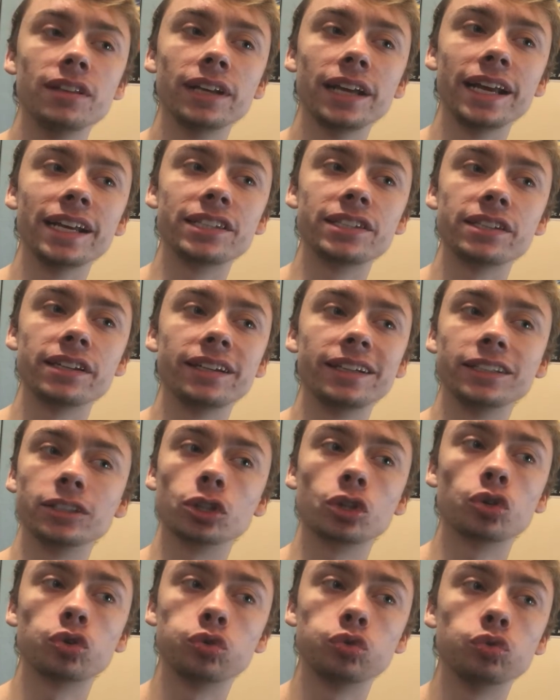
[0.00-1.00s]
It's
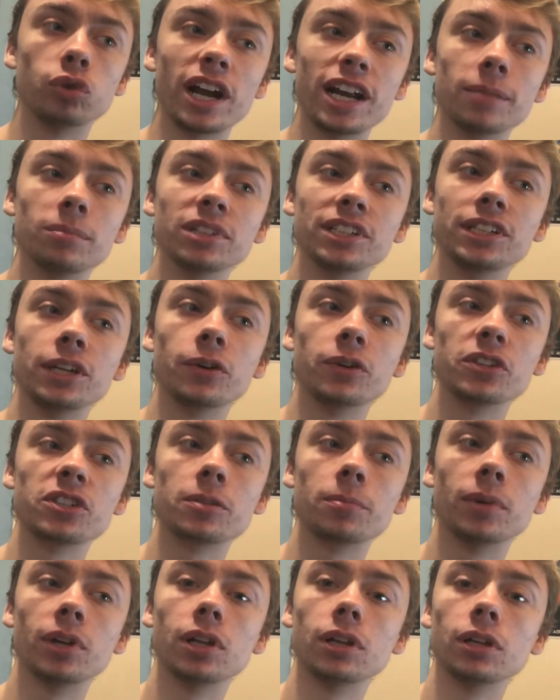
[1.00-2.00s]
incredibly
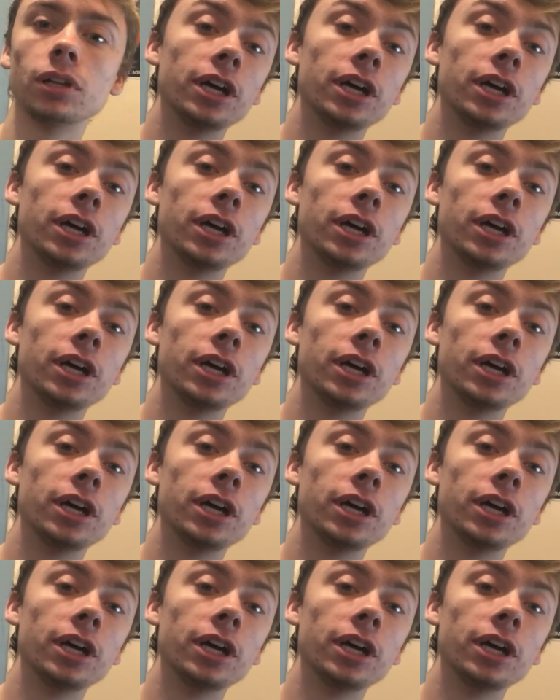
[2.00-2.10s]
noticeable.